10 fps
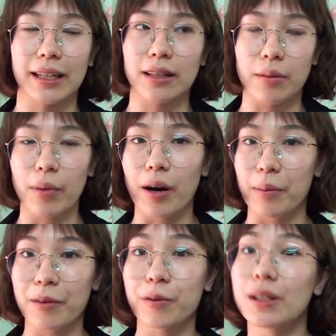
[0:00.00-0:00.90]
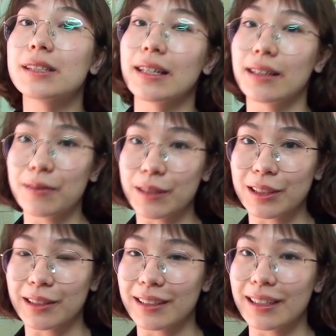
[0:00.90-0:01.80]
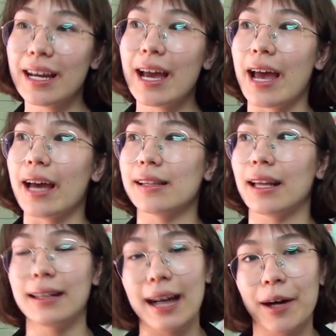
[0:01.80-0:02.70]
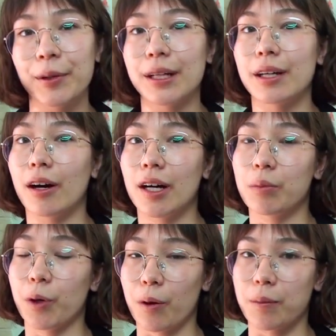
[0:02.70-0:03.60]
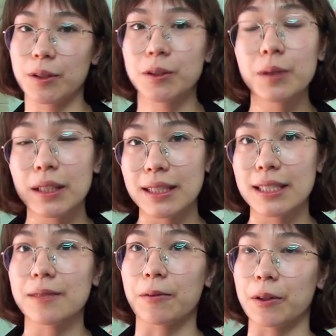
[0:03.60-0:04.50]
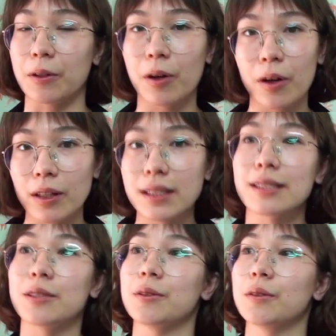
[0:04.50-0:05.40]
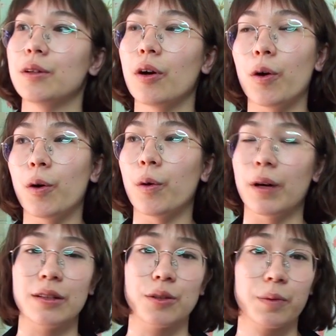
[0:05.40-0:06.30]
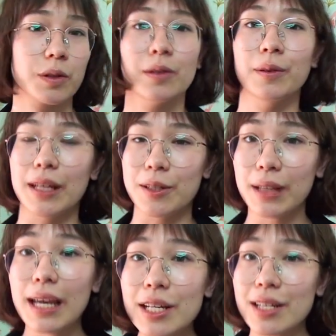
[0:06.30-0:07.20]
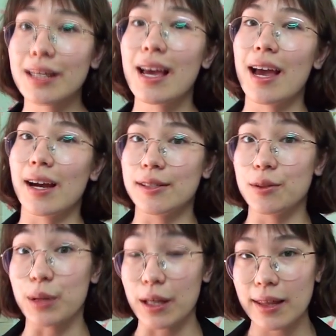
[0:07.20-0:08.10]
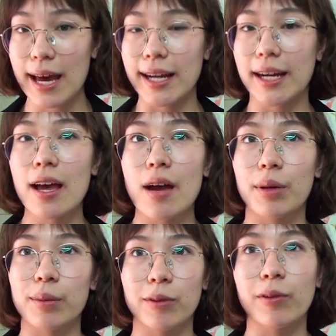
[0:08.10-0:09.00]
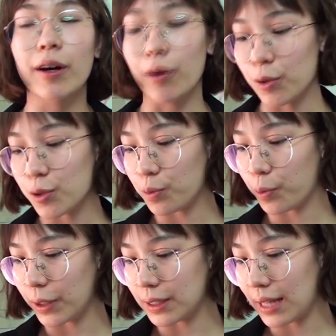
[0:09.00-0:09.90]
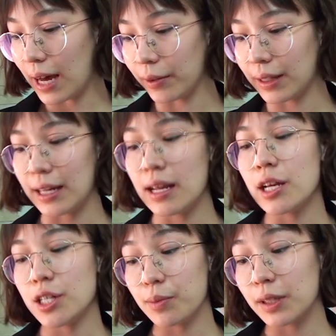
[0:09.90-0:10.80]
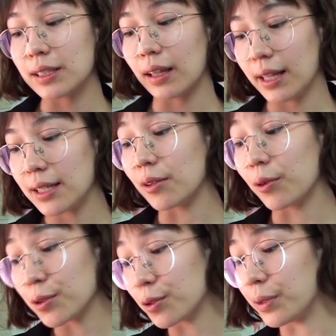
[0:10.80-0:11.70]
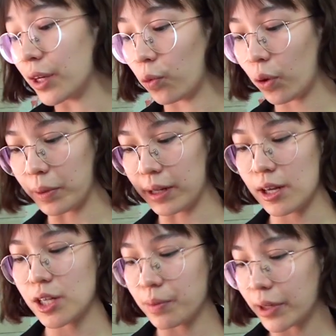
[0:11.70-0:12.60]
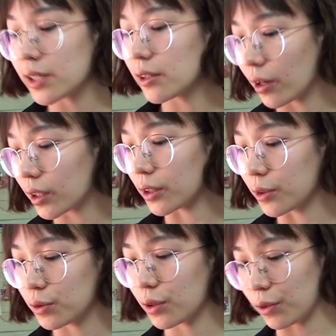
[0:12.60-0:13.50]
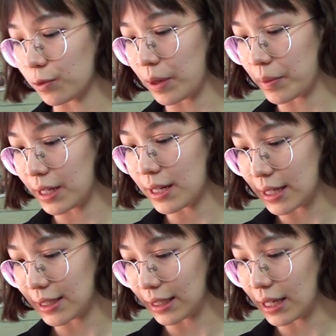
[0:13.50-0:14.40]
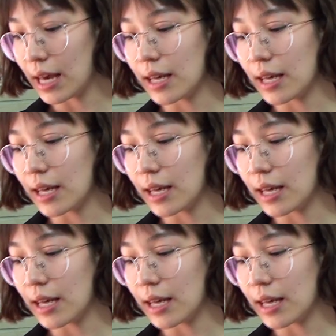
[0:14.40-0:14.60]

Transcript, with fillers: and the mom, of course, they love each other, and that now there are more opportunities for girls to go and to pursue an education and to be athletic. But Beauvoir also points out that she must at least also be a woman. She must not lose her femininity.